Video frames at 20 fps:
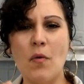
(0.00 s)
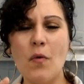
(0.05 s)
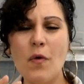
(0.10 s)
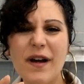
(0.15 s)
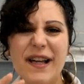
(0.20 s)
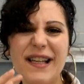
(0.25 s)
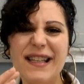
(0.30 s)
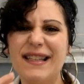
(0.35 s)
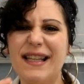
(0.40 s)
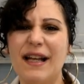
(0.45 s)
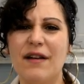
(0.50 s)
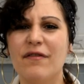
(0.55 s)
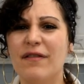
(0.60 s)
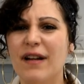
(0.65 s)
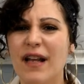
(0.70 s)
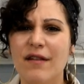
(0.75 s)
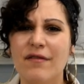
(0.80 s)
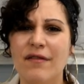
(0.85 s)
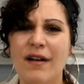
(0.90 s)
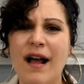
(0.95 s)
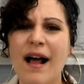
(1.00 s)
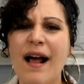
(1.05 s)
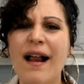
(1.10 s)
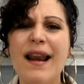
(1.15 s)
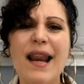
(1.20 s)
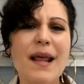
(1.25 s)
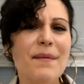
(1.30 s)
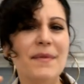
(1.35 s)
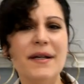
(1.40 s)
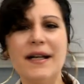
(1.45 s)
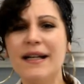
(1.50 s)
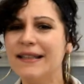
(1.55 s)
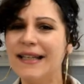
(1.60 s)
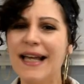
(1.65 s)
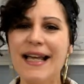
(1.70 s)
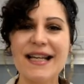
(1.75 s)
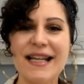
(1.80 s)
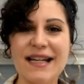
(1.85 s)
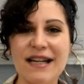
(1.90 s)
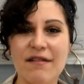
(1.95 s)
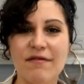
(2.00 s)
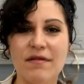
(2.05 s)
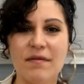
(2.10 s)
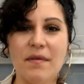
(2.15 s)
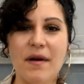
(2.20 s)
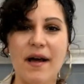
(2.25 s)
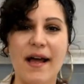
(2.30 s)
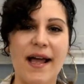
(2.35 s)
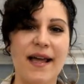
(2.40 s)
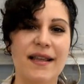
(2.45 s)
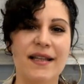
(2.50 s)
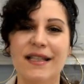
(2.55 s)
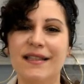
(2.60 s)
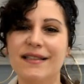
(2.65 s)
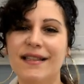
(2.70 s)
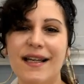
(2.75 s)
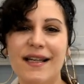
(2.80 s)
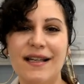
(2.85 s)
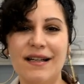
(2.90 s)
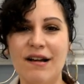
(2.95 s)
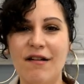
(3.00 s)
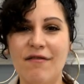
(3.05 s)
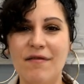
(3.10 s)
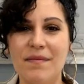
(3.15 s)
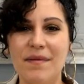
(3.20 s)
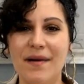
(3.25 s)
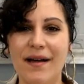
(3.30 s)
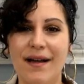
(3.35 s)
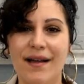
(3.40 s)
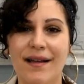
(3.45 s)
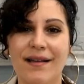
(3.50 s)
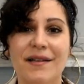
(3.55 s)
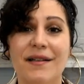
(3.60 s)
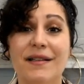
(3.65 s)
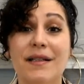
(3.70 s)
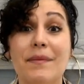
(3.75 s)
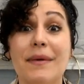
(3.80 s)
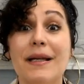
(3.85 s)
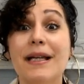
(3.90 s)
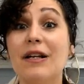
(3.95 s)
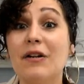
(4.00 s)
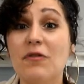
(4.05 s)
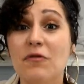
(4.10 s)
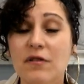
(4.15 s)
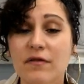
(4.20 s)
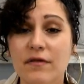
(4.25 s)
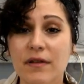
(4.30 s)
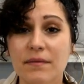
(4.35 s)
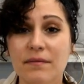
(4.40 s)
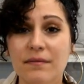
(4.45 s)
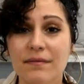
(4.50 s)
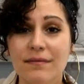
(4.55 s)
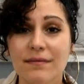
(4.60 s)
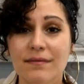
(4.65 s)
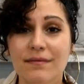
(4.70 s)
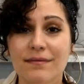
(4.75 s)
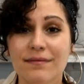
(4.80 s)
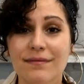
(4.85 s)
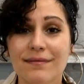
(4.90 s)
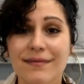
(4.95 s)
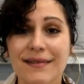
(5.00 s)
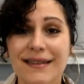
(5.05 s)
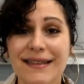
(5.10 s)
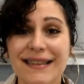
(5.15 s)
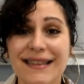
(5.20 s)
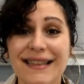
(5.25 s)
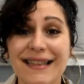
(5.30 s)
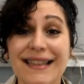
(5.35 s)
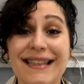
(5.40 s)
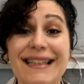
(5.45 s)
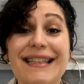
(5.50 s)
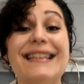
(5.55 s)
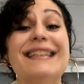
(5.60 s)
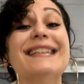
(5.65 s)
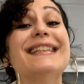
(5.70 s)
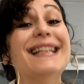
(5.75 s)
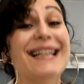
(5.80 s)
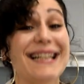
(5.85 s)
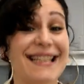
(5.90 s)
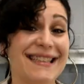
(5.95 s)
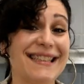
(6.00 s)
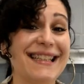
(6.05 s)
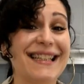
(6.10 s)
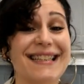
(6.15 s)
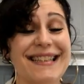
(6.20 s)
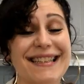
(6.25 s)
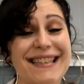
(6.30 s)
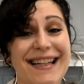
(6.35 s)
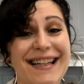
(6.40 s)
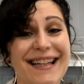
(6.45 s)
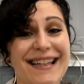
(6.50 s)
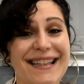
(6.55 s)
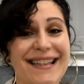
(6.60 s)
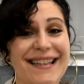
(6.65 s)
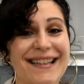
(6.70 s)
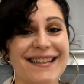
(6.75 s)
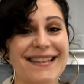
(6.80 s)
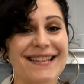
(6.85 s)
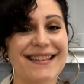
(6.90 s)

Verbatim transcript: What is that flavour? Let me go and take another bite, and then you take another bite, and you end up eating all of them. So let's get started.